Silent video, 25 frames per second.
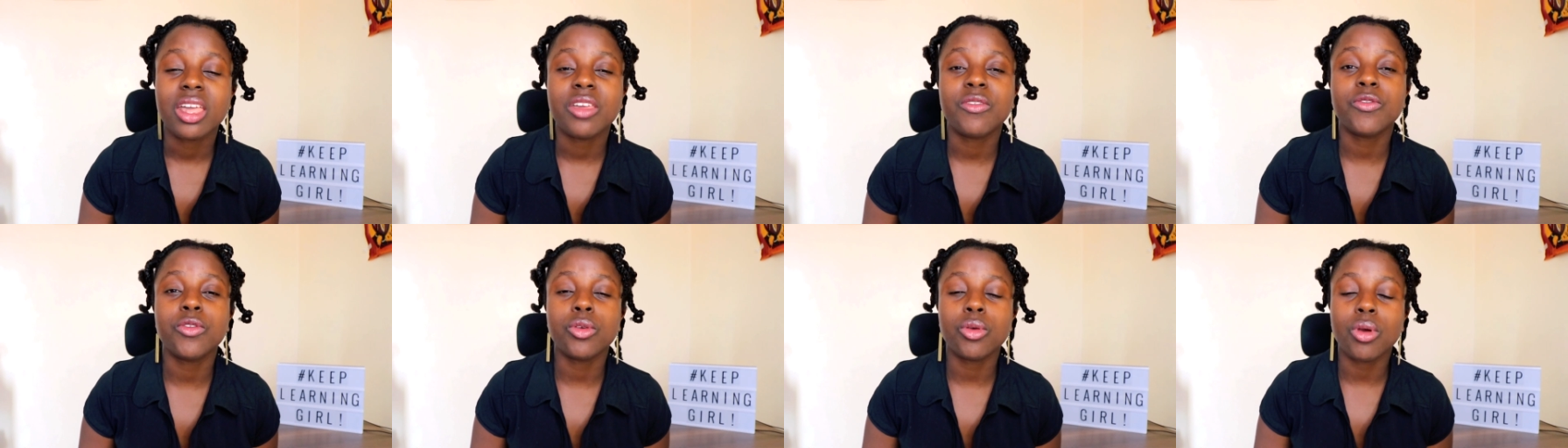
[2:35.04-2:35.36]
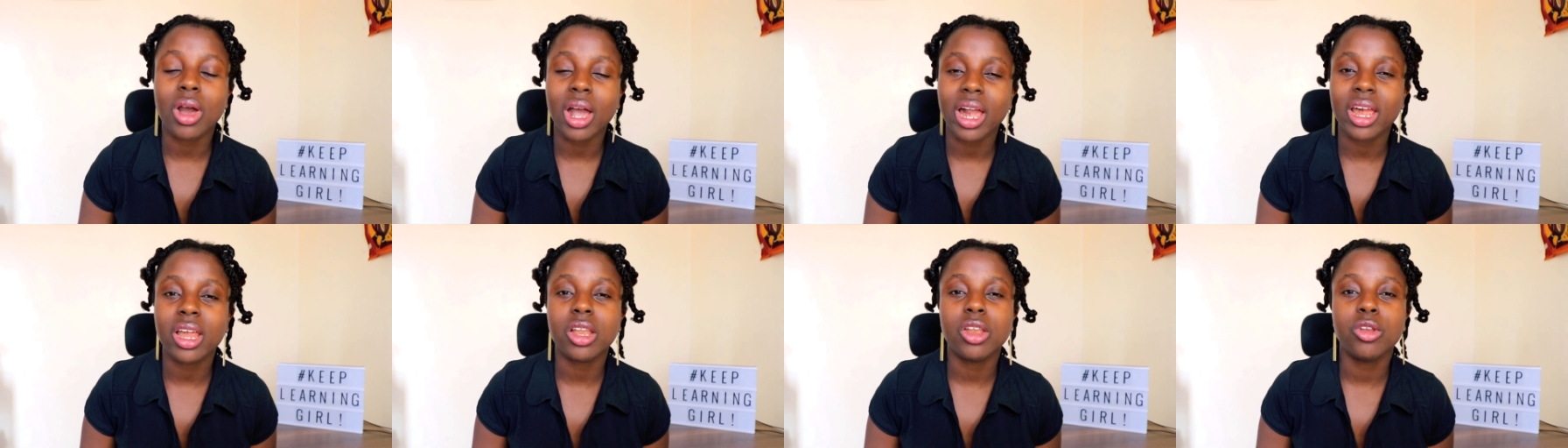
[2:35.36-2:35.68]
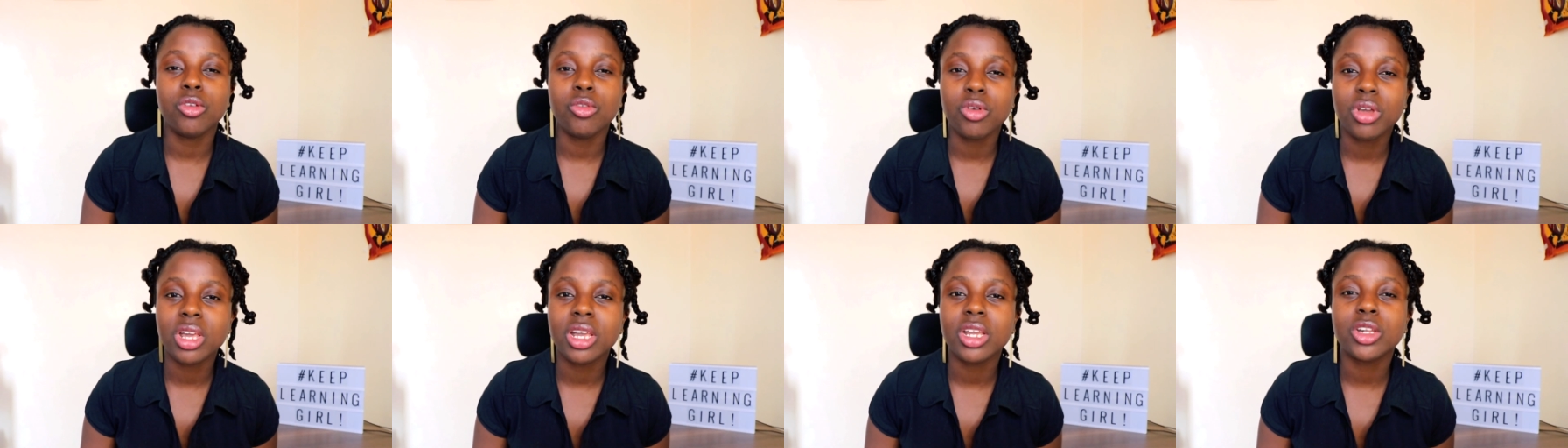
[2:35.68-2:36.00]
if you are
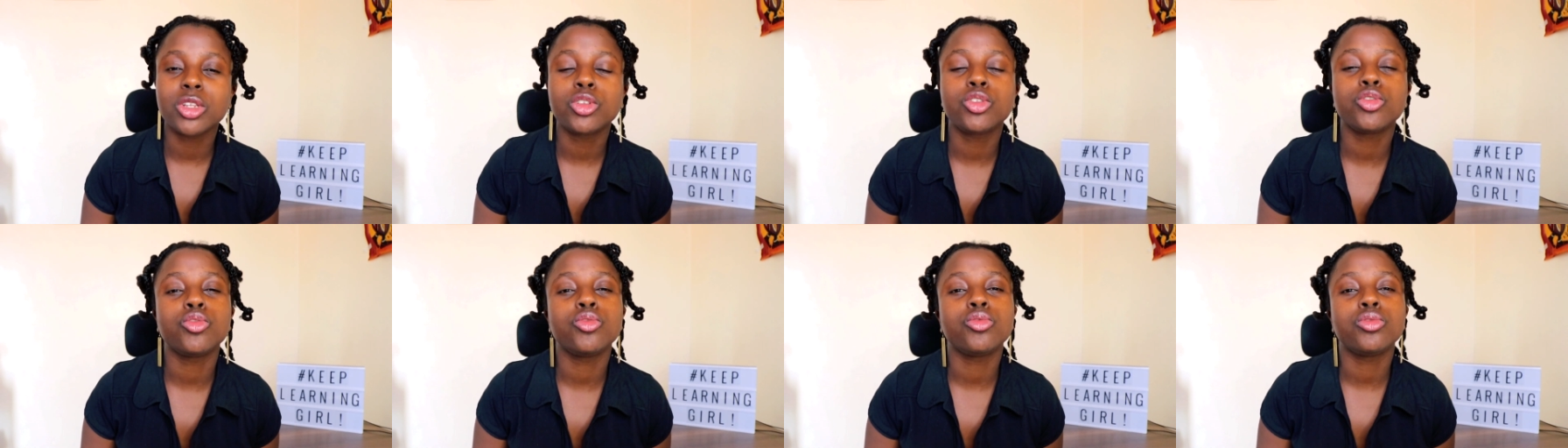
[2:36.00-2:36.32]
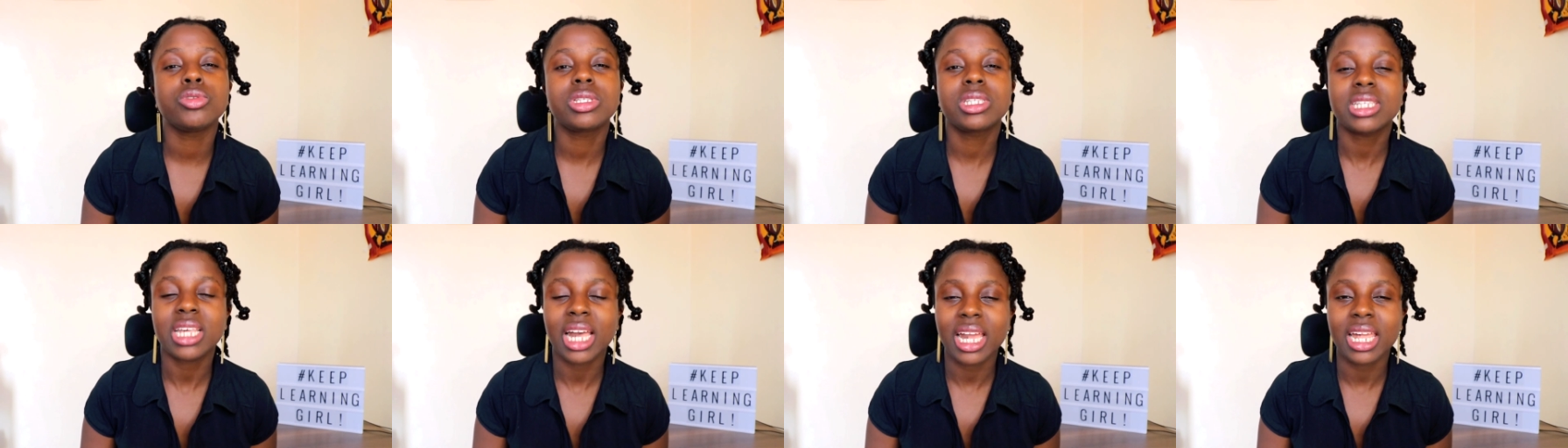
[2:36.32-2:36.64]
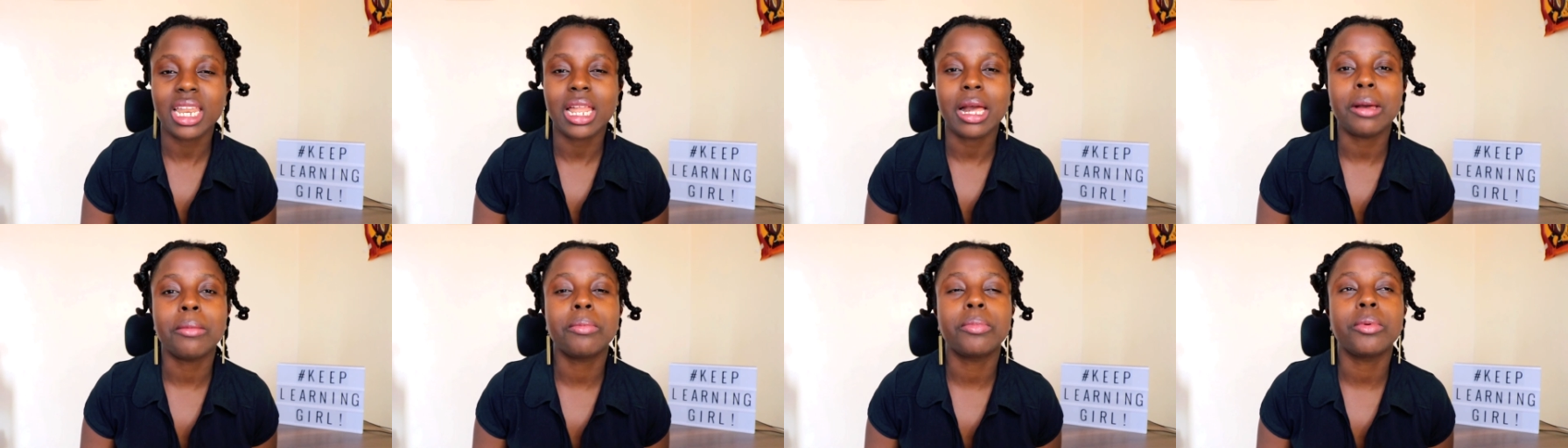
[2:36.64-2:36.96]
looking to
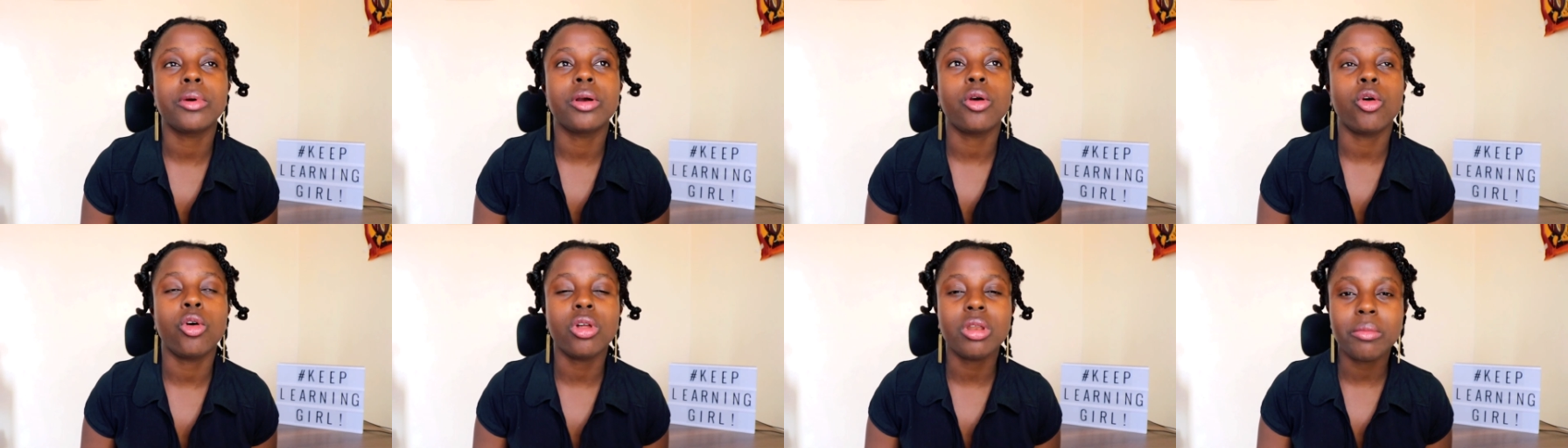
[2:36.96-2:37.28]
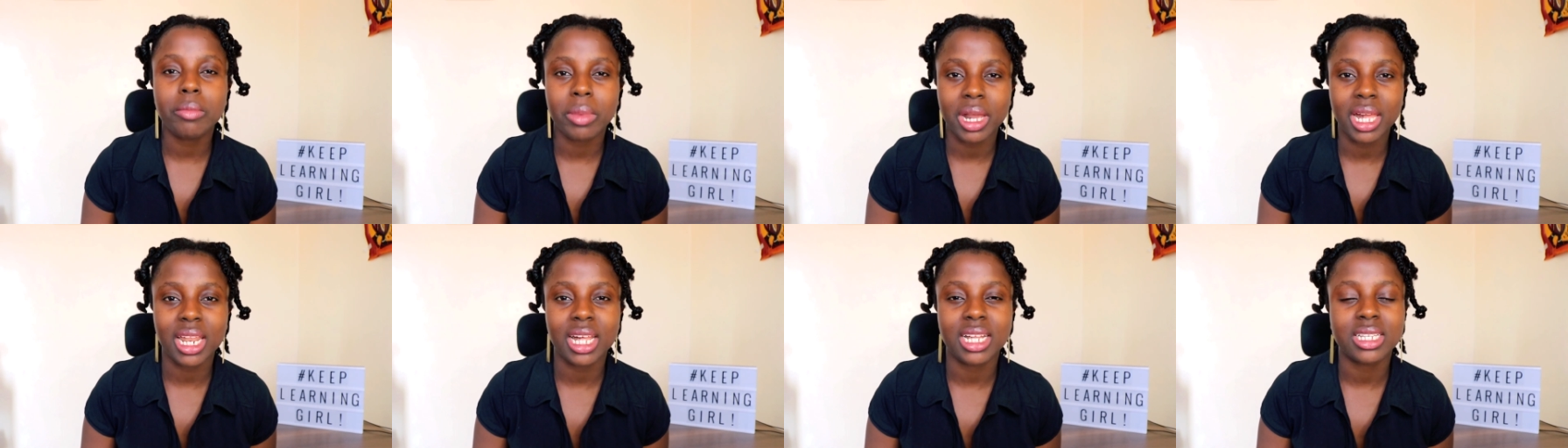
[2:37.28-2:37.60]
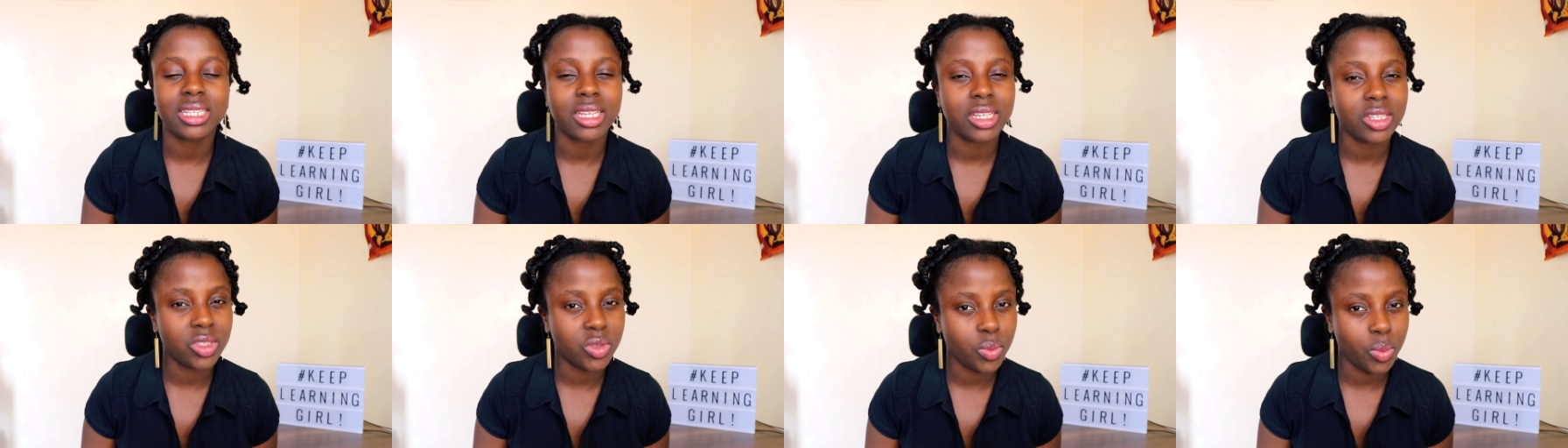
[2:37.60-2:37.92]
sign up on
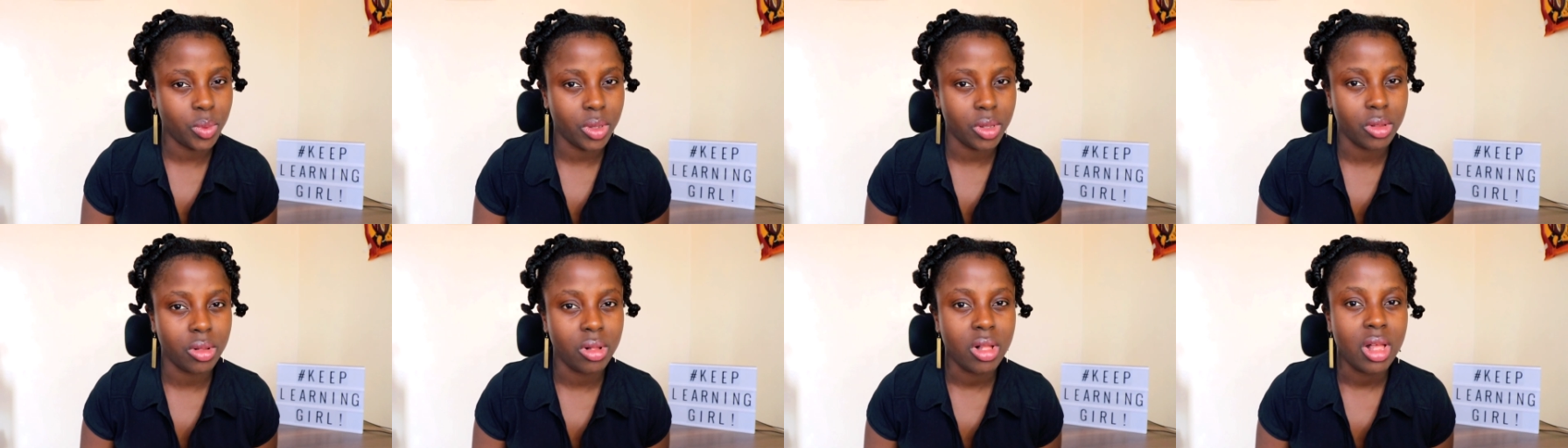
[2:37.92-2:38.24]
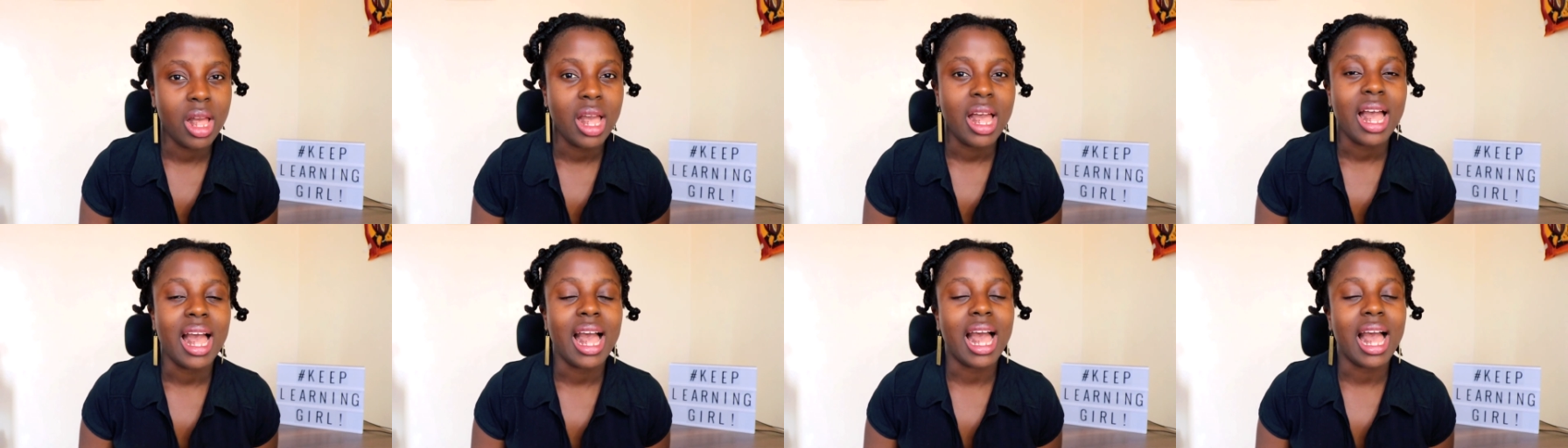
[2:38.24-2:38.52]
Binance as well,